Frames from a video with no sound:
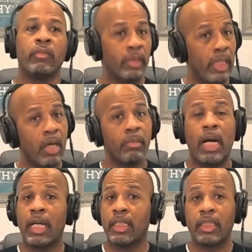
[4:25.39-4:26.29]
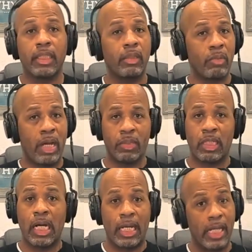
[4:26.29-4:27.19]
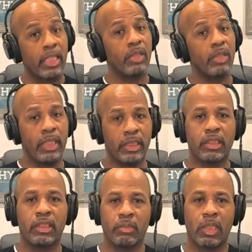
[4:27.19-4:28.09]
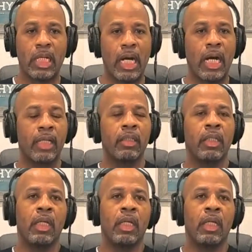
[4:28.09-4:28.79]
Yep, I need to get right with God. I need a relationship with God.